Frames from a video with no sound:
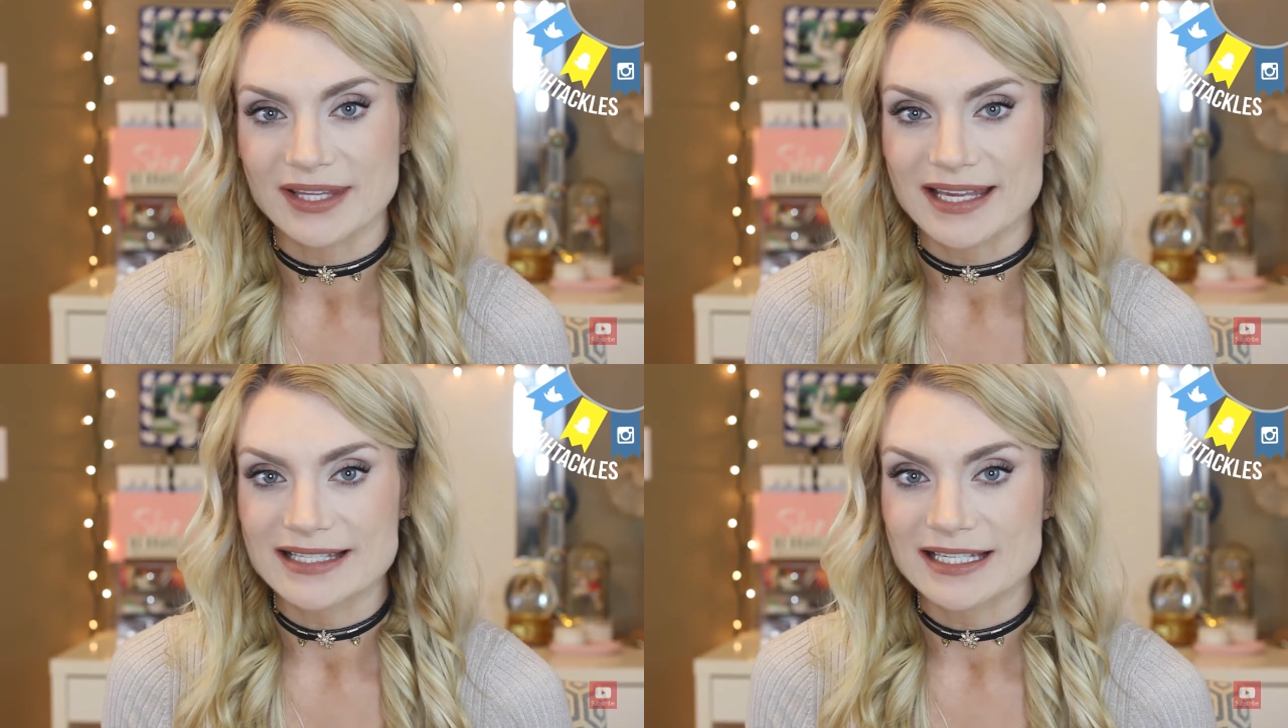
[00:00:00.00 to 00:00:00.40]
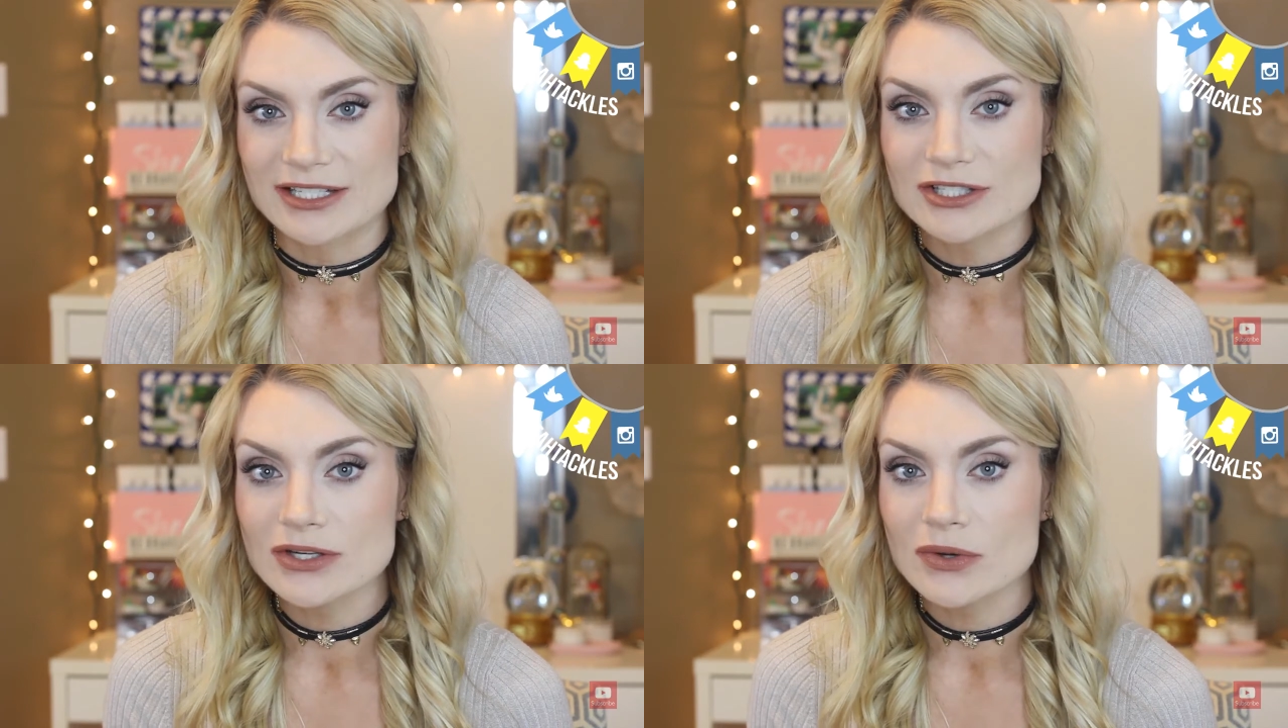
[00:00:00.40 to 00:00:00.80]
easy to
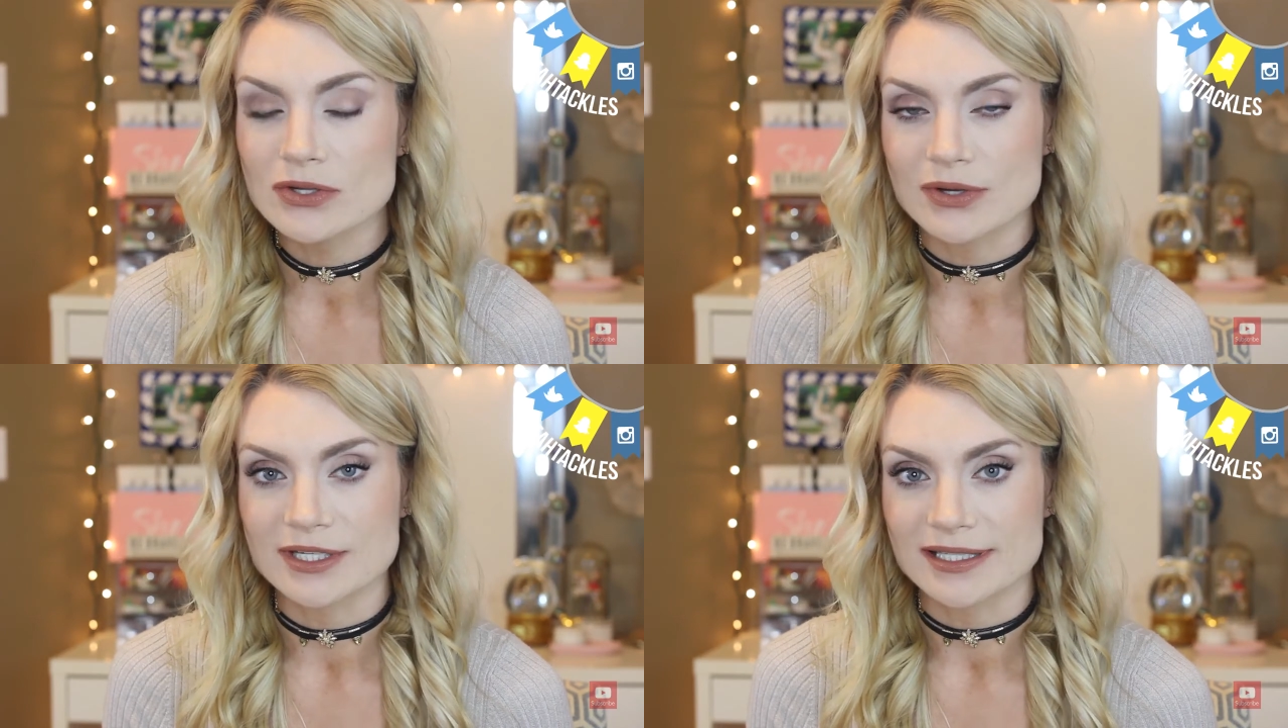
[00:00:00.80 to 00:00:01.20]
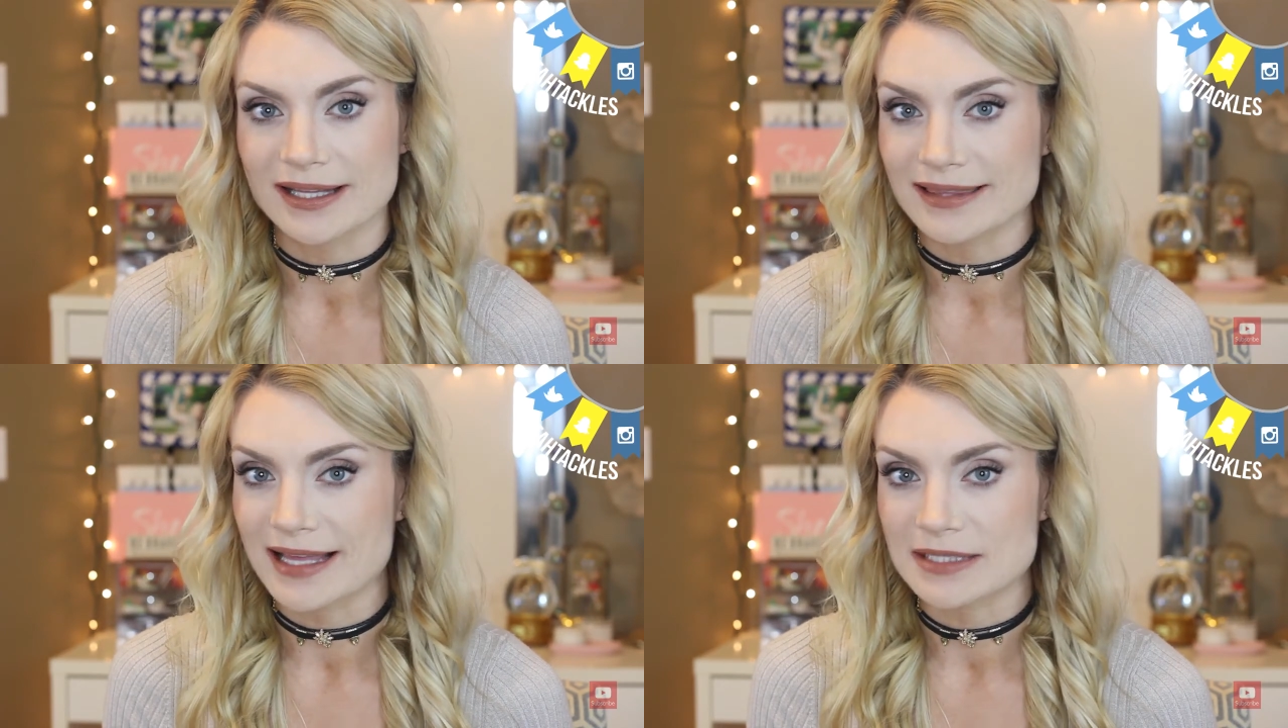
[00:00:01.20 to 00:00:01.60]
do. You can just
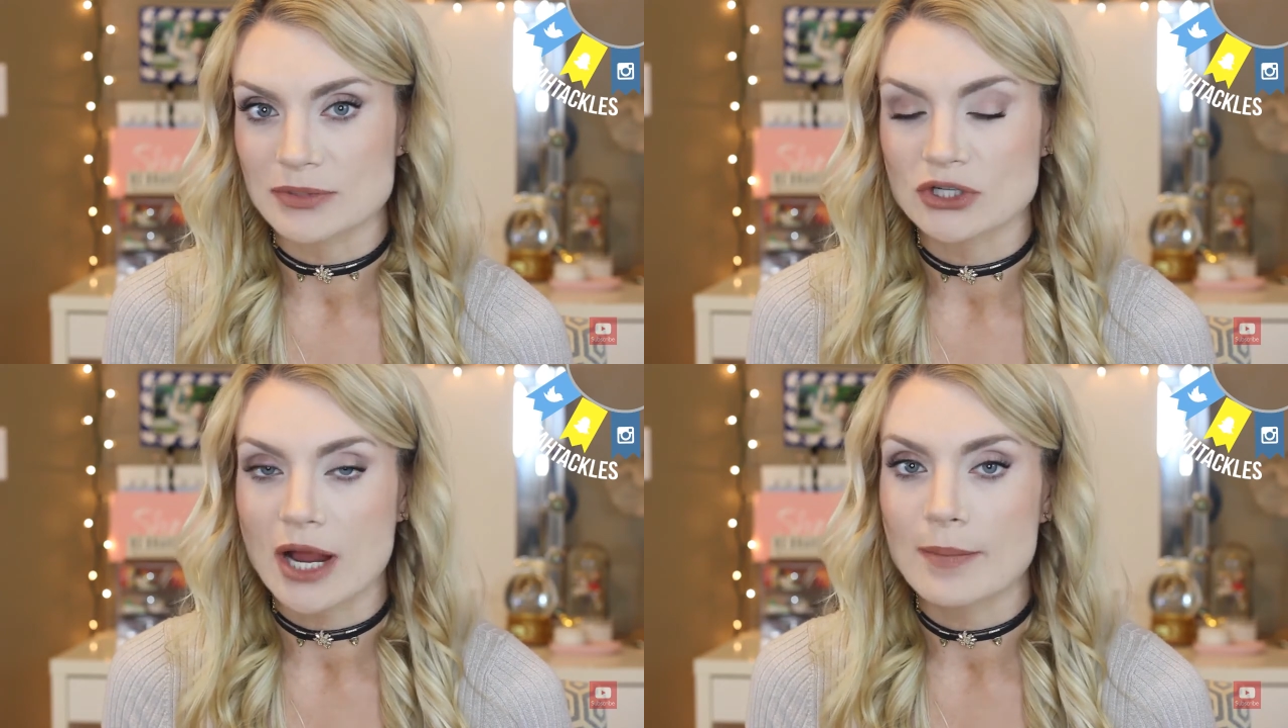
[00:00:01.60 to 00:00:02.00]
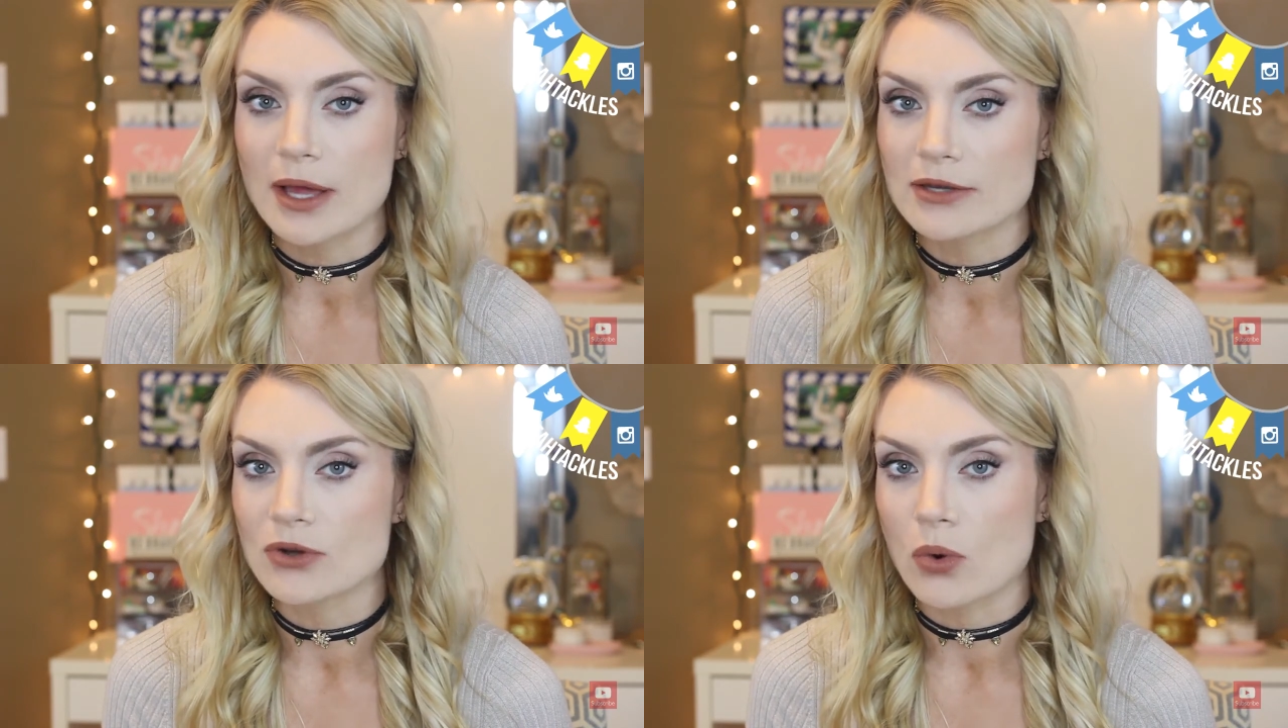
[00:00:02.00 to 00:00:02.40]
click that subscribe
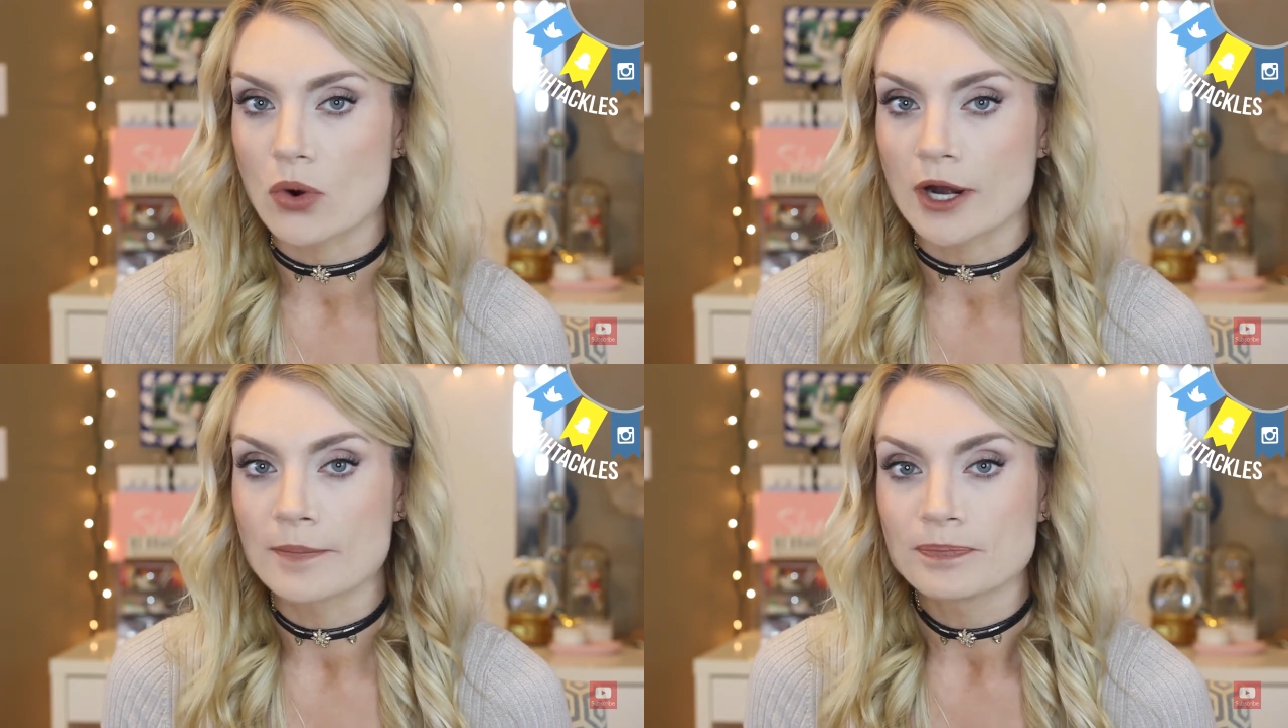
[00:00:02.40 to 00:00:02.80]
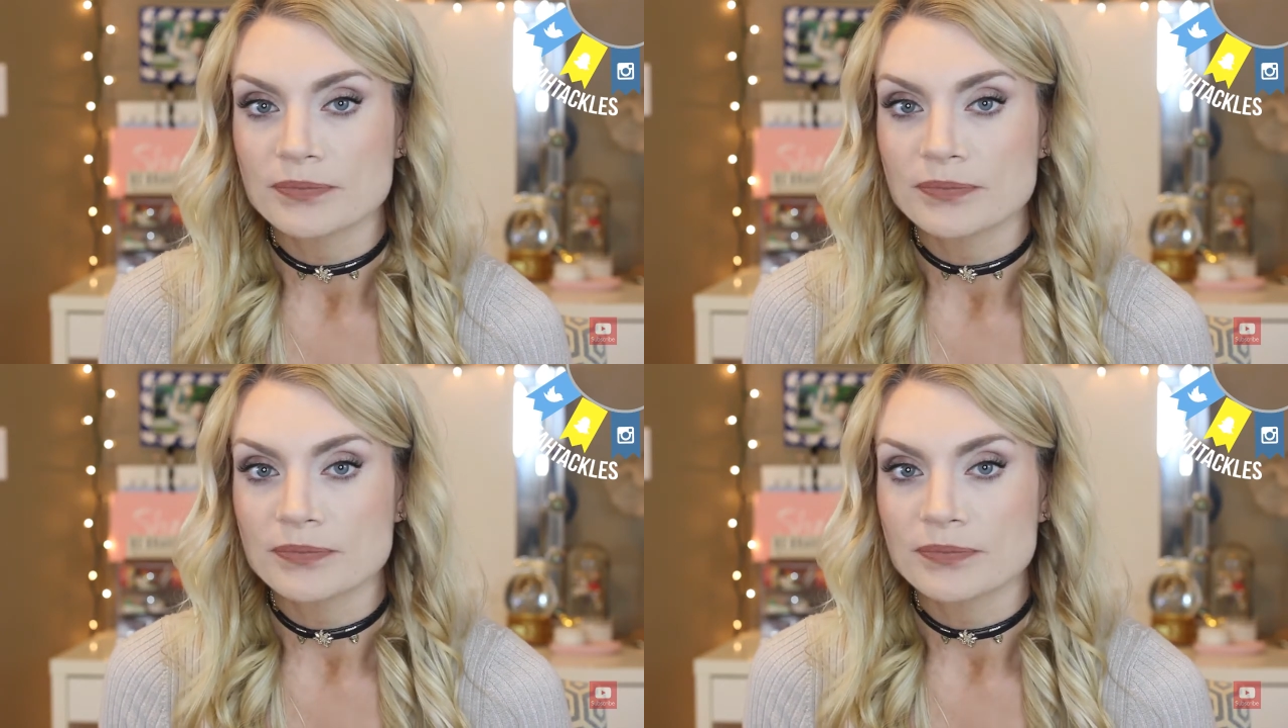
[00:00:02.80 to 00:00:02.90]
button or